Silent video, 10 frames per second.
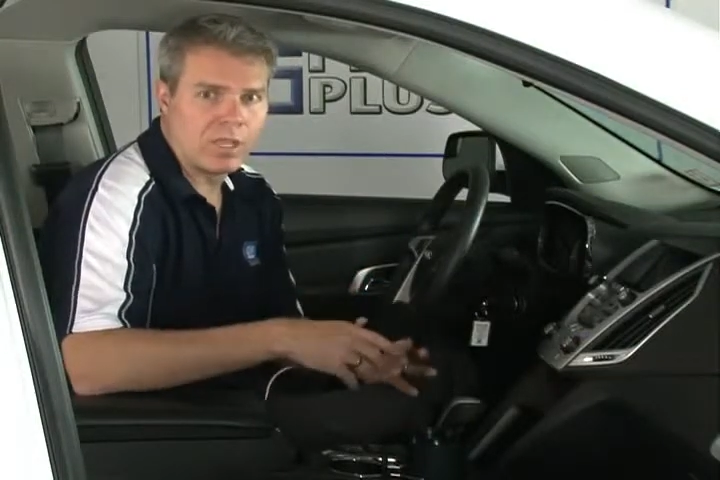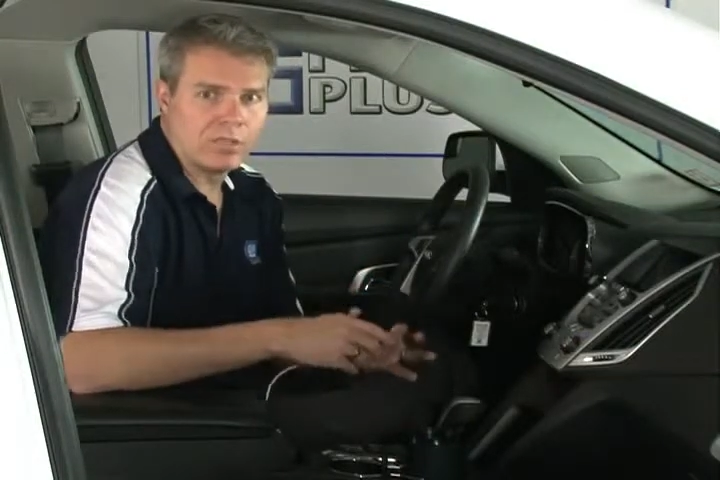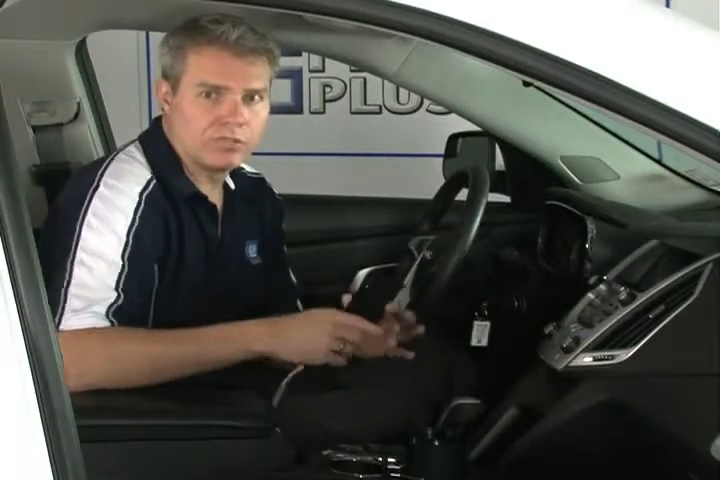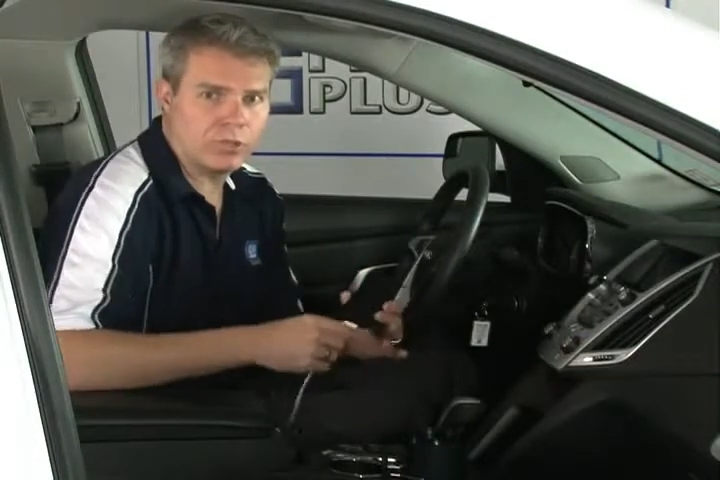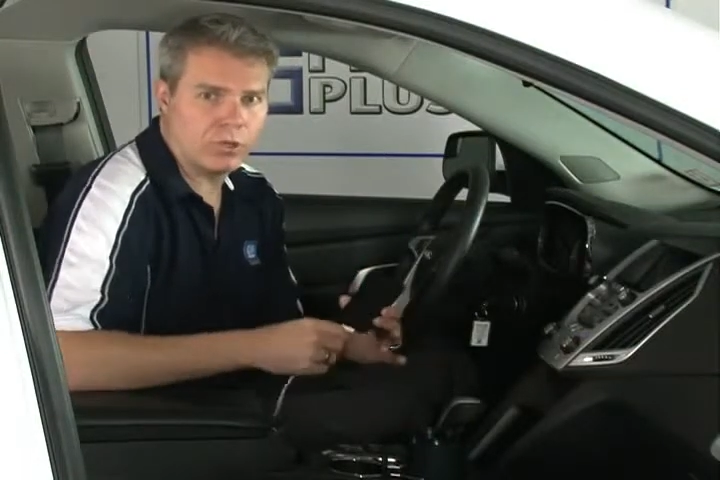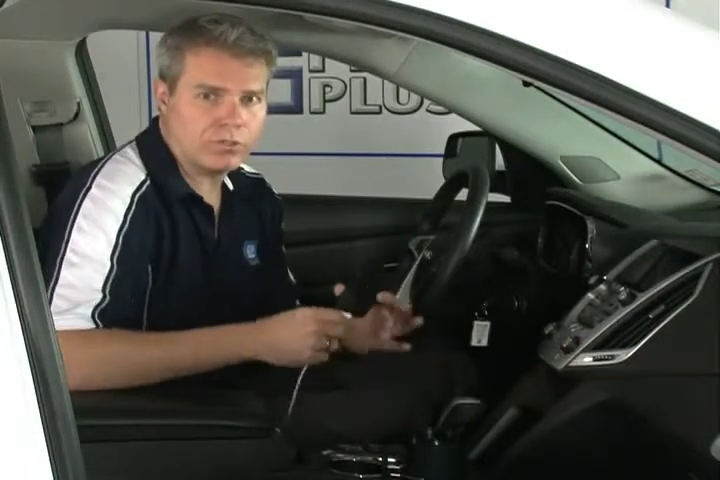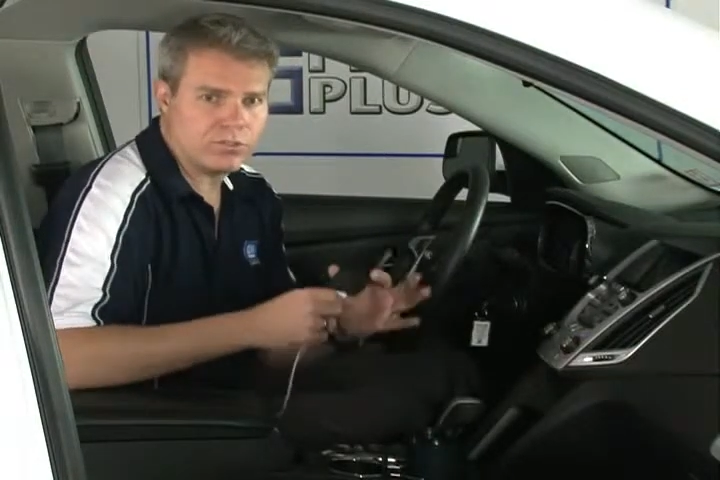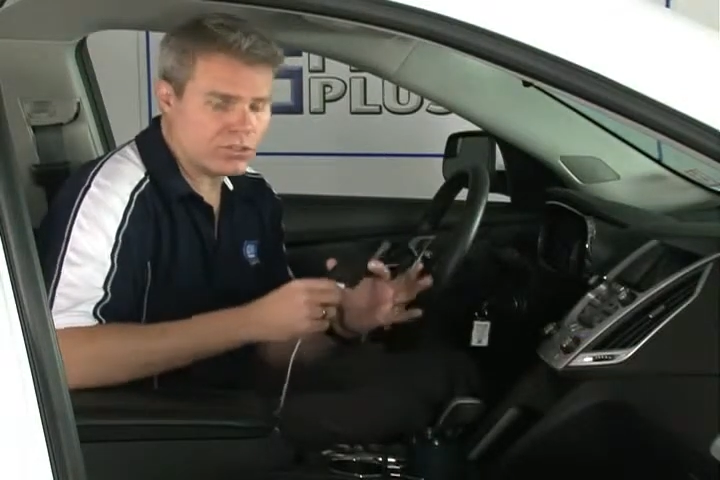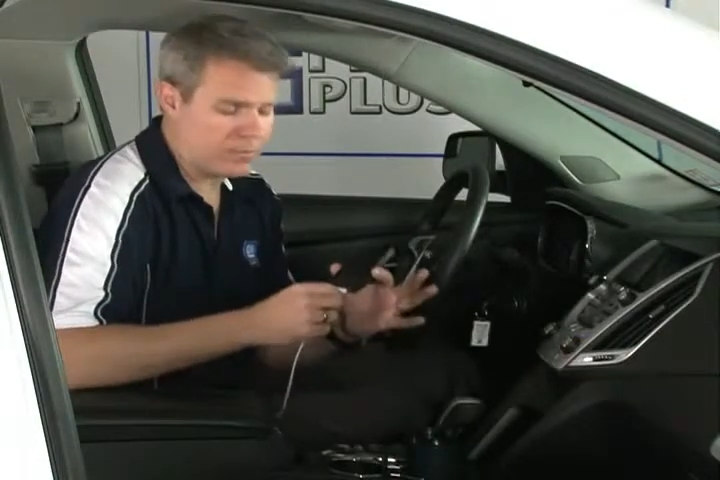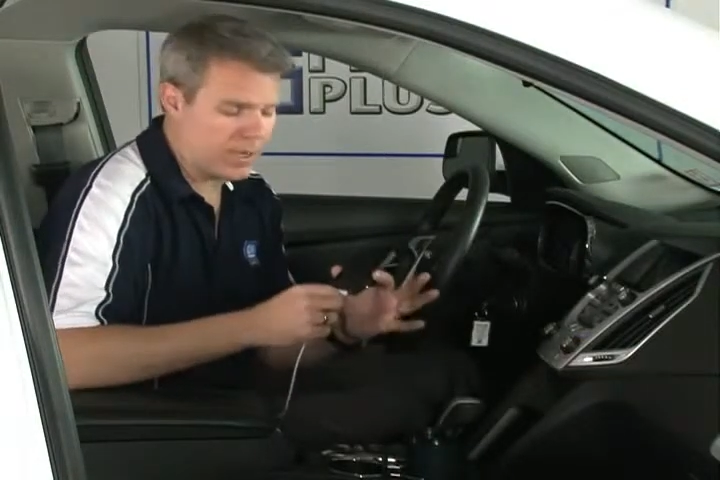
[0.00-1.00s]
So
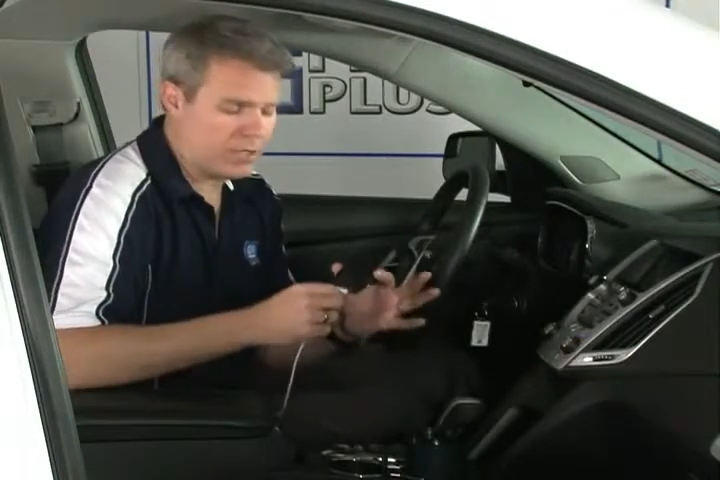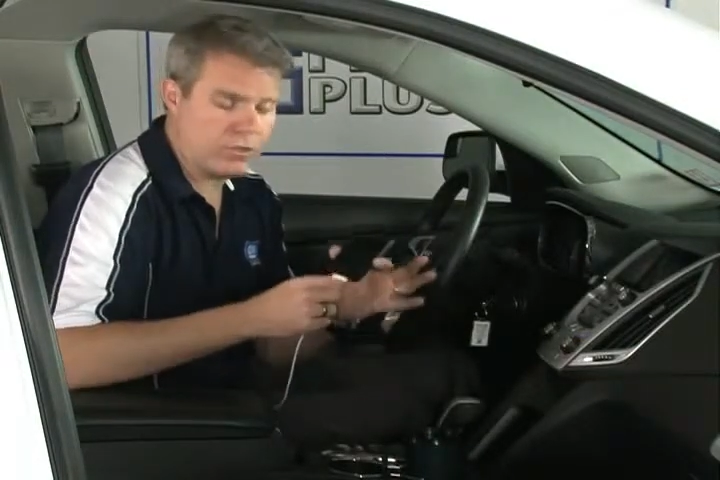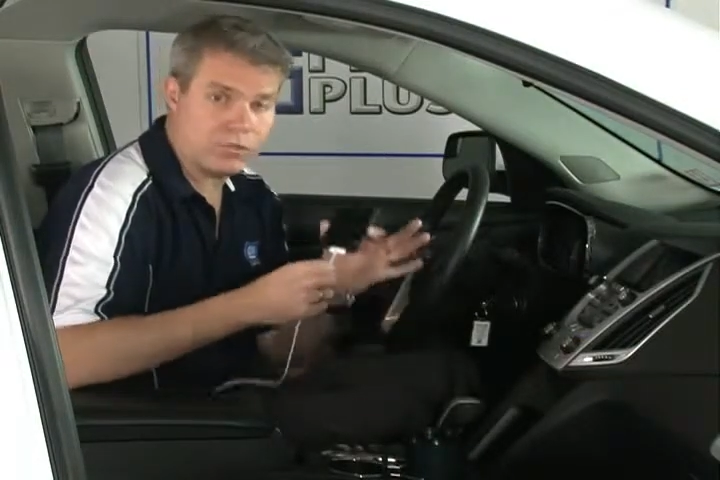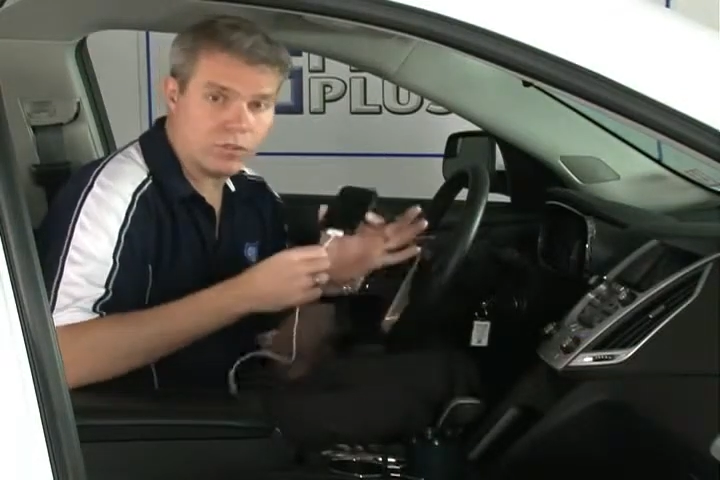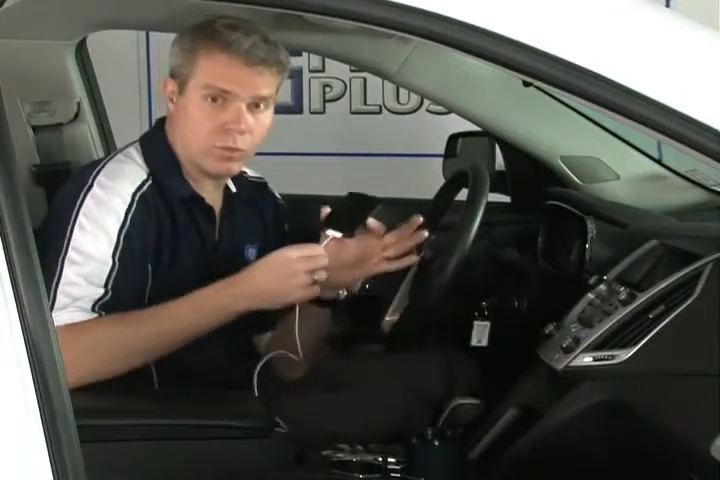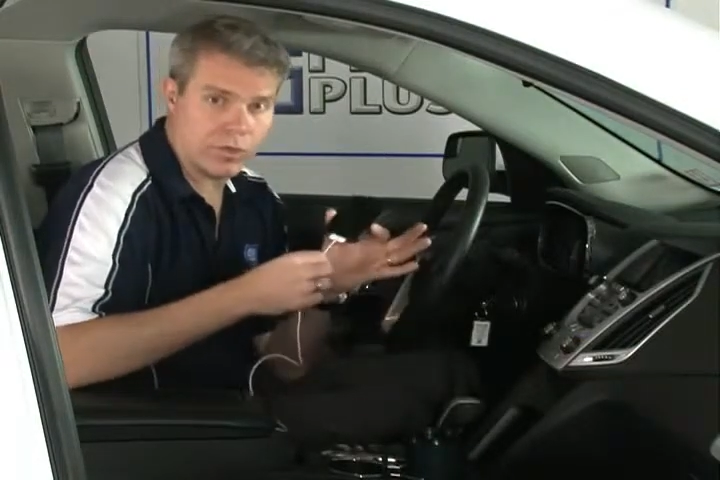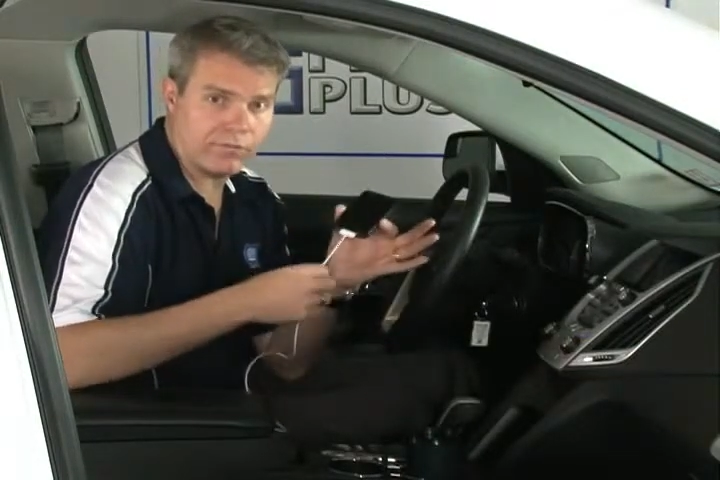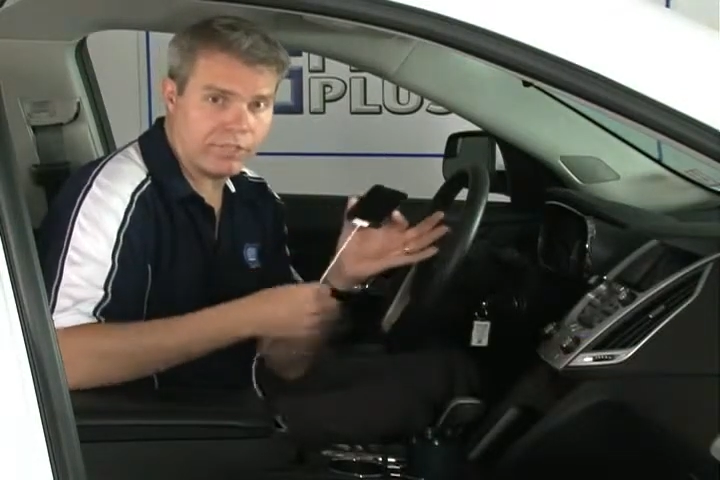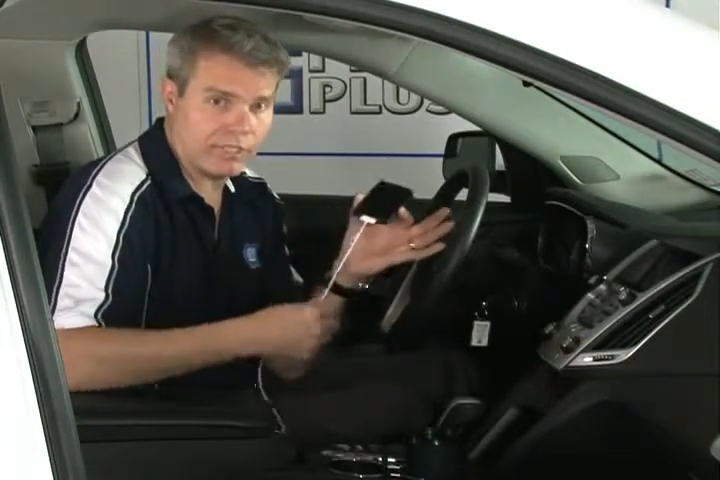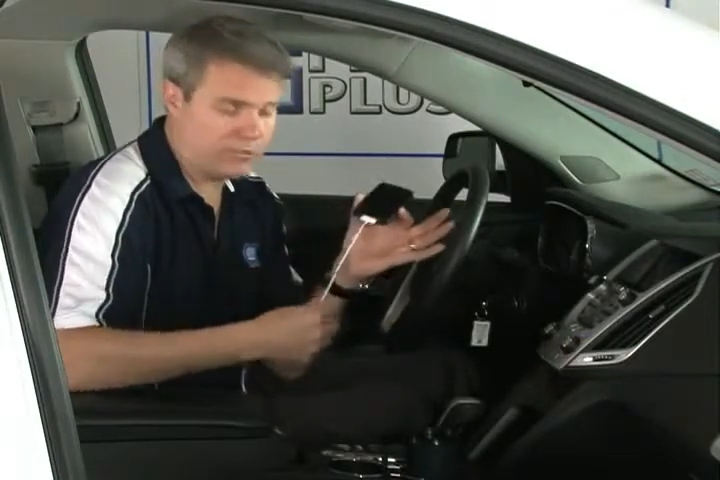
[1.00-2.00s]
just by using one
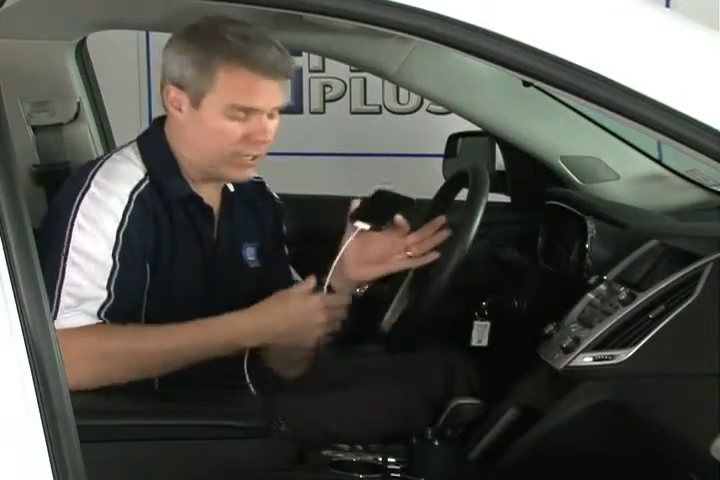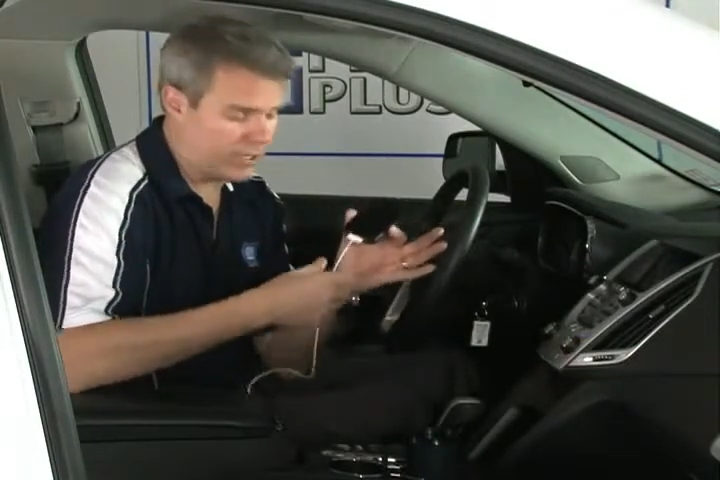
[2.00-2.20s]
of these,